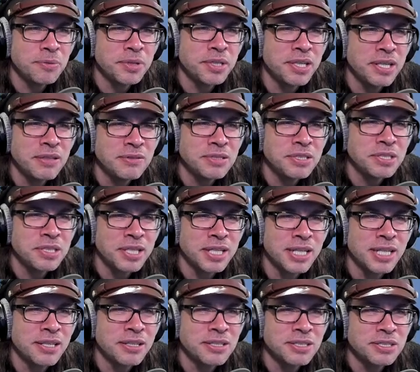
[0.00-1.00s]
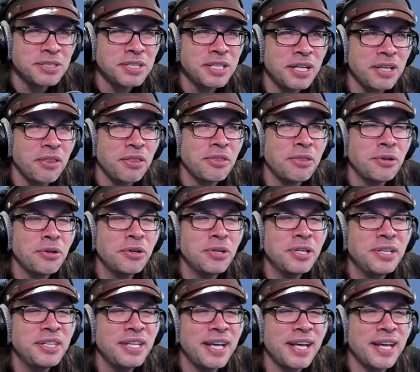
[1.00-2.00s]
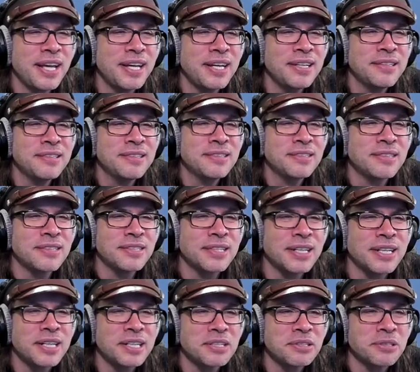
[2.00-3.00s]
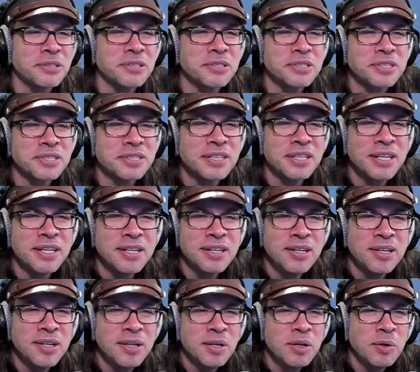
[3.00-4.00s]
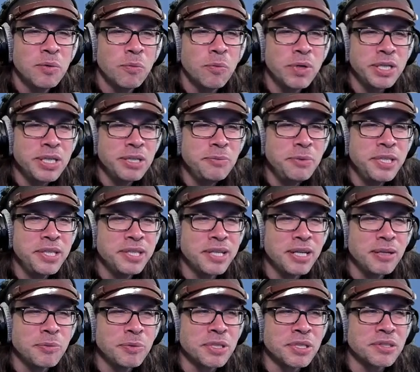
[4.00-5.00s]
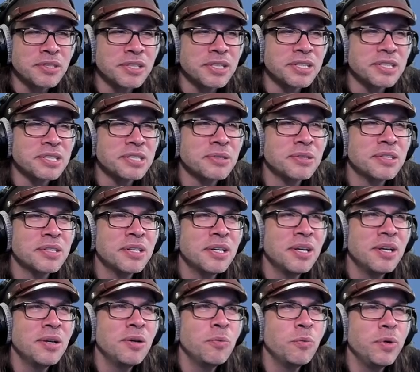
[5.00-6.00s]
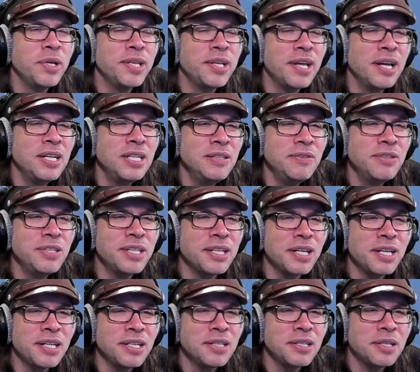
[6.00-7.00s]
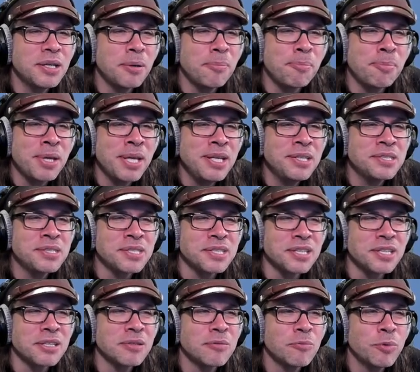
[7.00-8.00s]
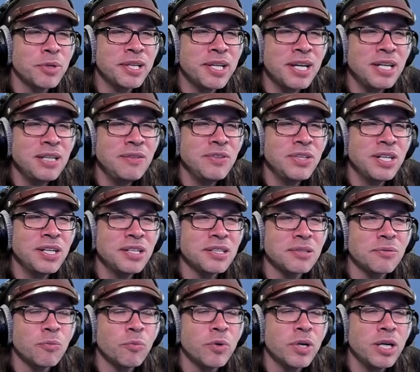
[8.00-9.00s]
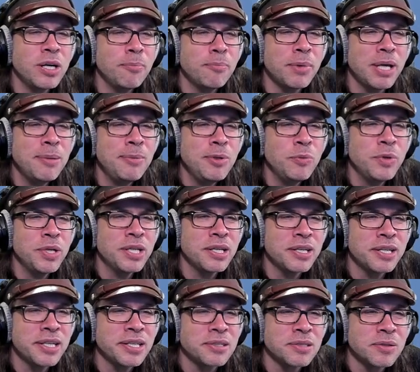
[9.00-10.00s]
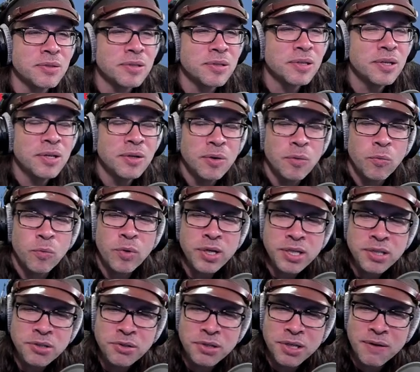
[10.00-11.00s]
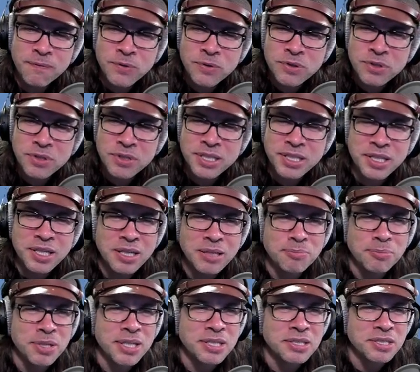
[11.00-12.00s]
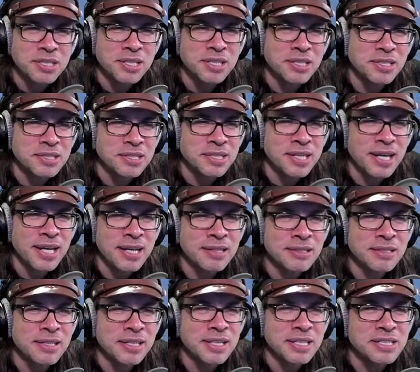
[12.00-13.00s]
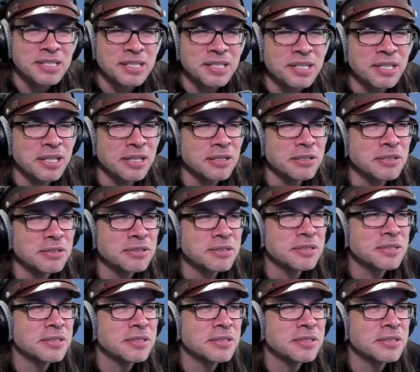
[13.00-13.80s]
We got his account. He's only got $38. What can we get with this? We can't even get a pizza. We can't even get a, well, maybe we could get what can you get for 38 bucks out of this hacked guy's account?